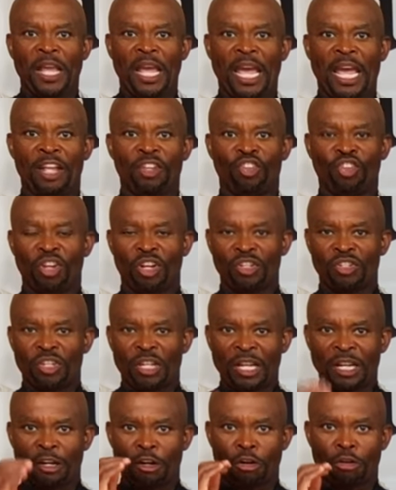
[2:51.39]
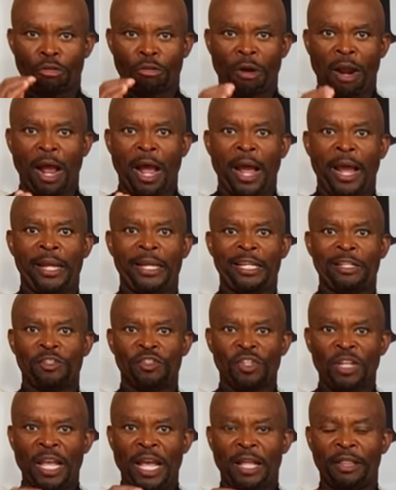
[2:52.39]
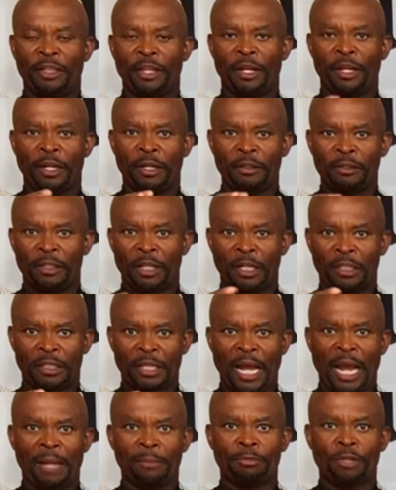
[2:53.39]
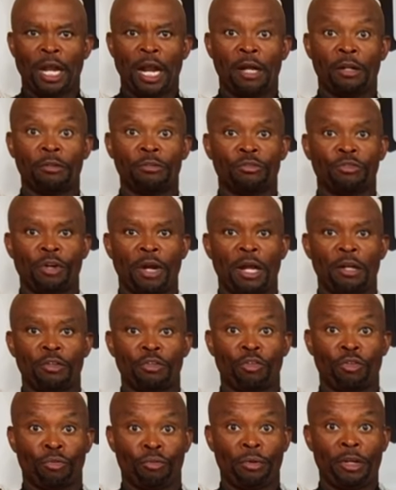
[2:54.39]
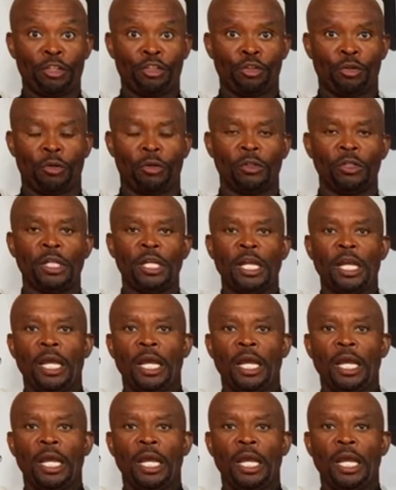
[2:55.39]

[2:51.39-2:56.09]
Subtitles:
and just grind and stay at their time trial threshold,